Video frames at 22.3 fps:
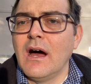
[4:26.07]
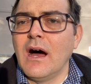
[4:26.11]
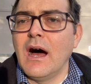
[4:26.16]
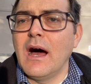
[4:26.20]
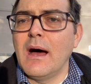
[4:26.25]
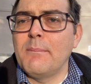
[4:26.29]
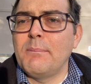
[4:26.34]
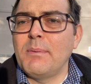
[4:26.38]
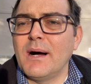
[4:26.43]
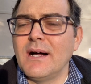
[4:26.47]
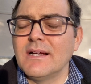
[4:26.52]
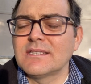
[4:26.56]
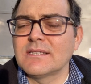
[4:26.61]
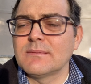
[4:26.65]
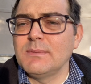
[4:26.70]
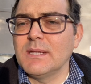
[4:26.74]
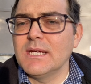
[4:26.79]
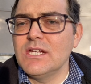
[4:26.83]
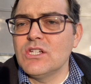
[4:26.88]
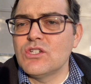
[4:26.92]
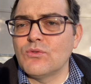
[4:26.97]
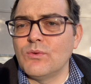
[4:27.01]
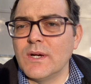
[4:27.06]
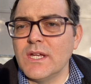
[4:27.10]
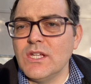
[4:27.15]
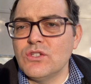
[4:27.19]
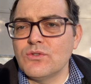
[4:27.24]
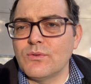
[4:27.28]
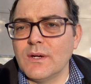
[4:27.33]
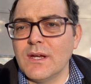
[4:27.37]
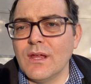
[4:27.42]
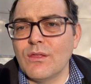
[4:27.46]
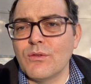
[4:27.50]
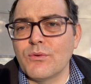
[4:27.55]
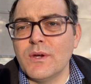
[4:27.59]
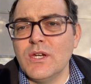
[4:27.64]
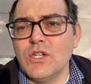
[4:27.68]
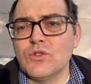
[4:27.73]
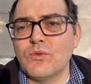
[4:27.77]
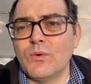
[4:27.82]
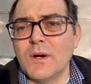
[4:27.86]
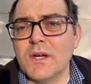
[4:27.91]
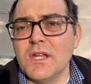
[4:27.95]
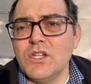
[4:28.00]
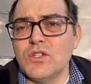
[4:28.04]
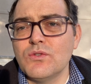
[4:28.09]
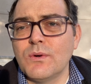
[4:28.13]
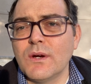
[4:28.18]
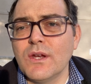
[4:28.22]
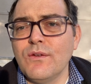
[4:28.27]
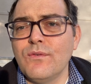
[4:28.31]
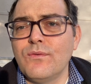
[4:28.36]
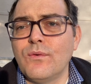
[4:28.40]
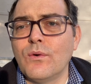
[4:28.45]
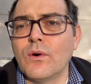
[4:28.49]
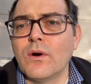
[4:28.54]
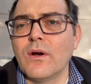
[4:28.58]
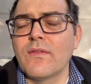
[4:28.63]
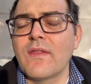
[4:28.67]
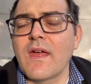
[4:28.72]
uh, possibly 2023, 2024,